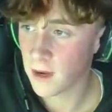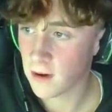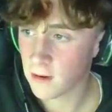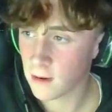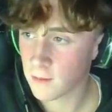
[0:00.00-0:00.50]

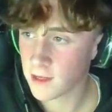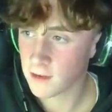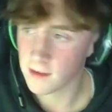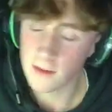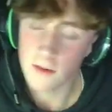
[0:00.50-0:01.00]
I mean,
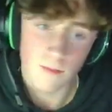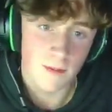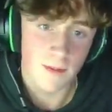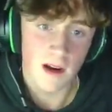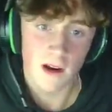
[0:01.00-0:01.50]
it could be
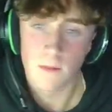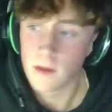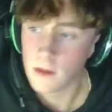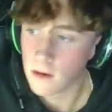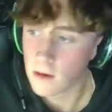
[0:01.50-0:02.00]
better,
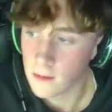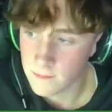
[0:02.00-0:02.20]
but like,